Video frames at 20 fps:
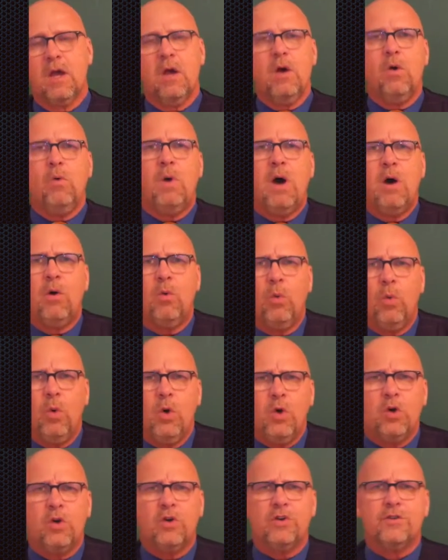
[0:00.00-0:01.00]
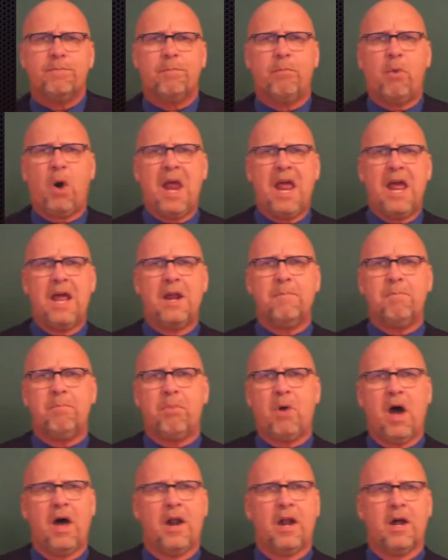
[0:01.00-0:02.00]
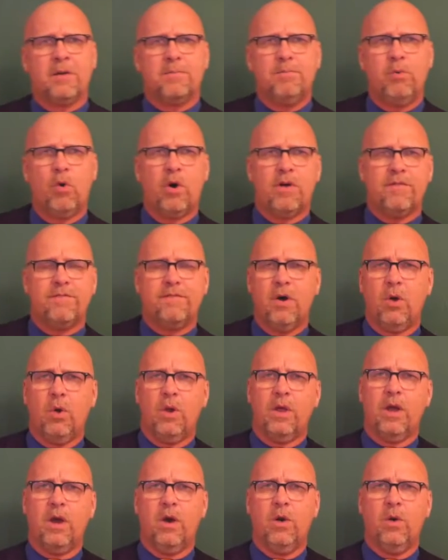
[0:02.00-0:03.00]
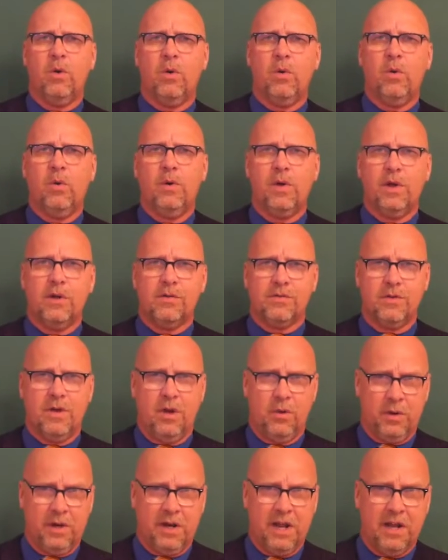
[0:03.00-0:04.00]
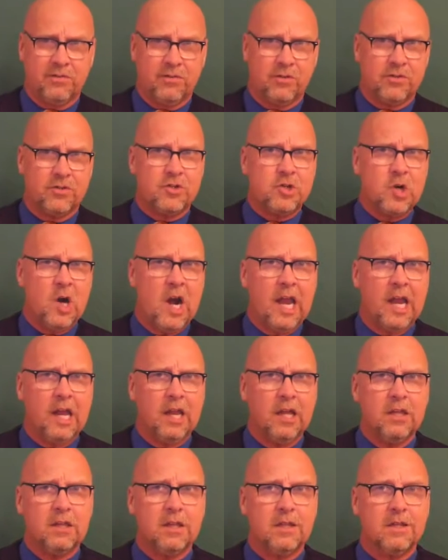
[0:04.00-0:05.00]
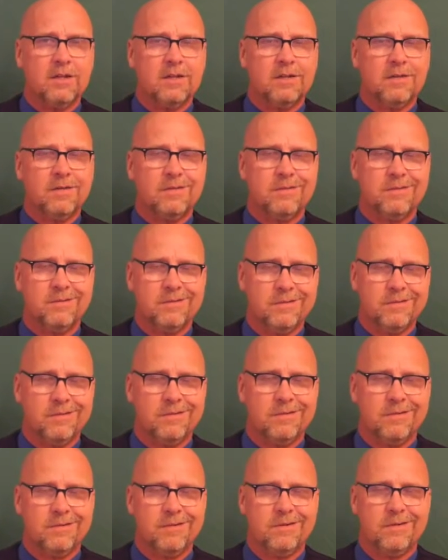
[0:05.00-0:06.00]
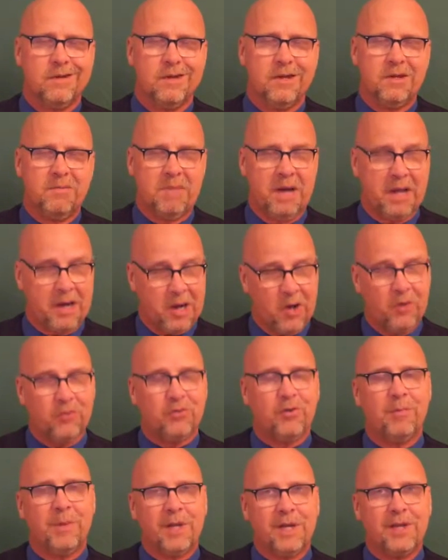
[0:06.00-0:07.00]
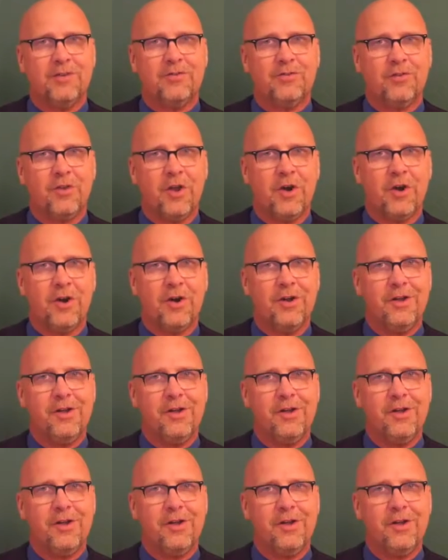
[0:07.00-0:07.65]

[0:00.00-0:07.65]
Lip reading: While Ruger's brand product portfolio is noted as a strength, might also be considered